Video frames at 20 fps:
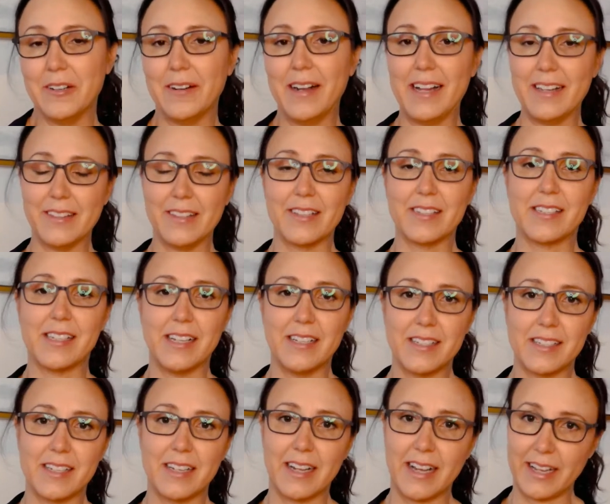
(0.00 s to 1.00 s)
I had the sense
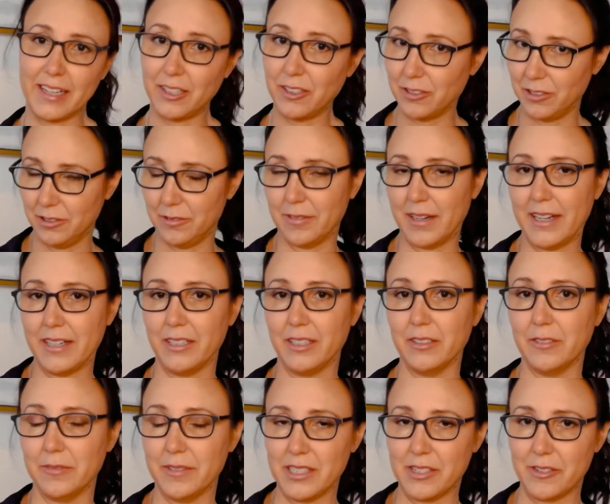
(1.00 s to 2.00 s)
that I could write a
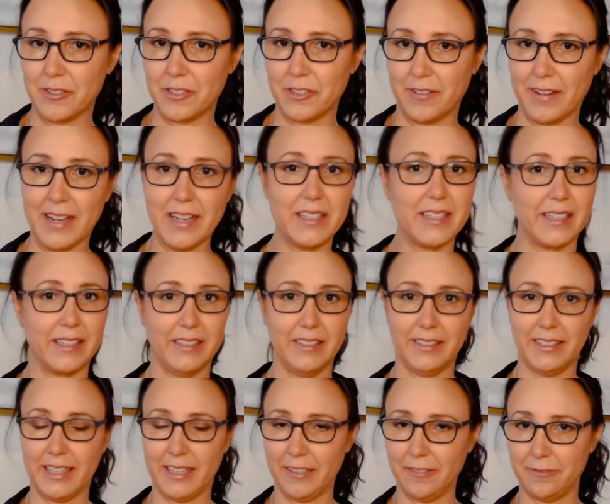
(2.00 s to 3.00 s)
good research grant, I could
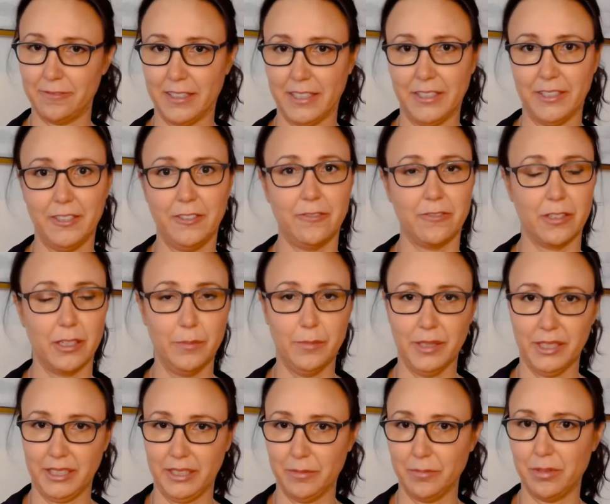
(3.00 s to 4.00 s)
get it funded for a
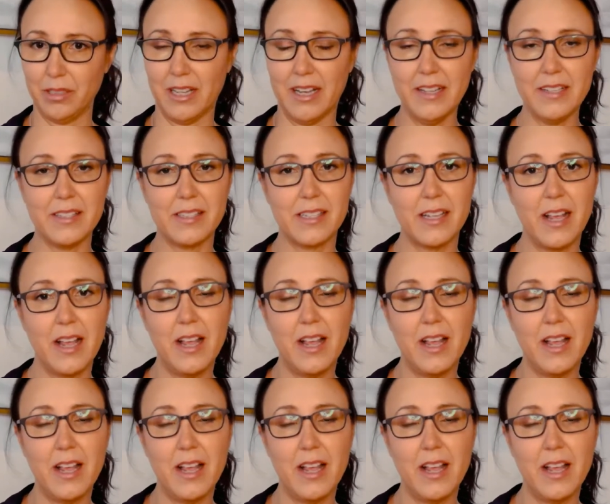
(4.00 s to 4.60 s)
million plus.